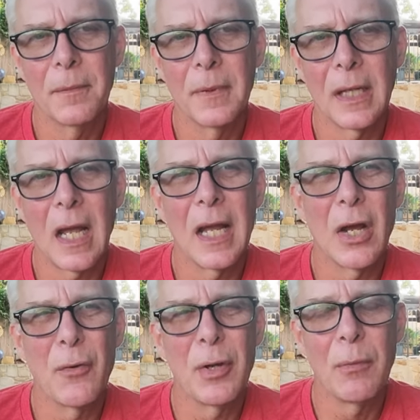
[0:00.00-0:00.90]
the
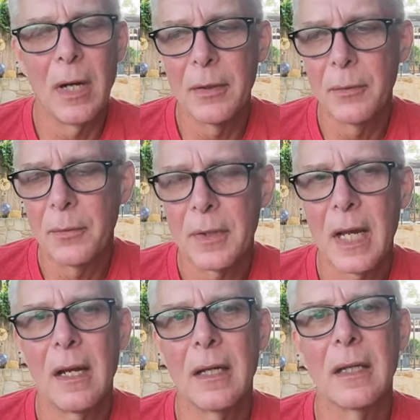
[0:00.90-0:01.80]
Coyote Run
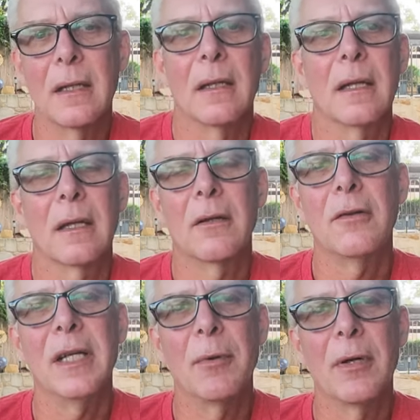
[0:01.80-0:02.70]
down in
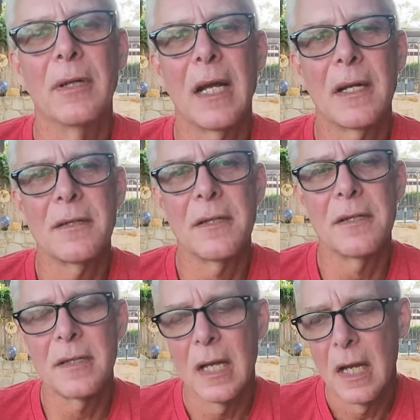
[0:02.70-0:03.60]
Cleburne,
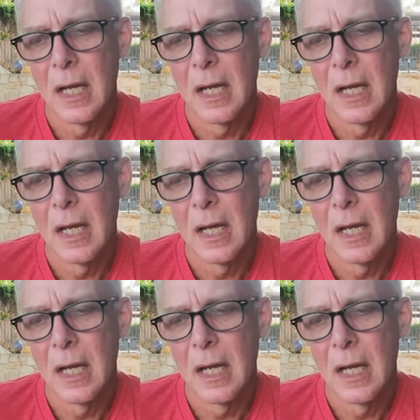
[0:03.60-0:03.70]
Texas.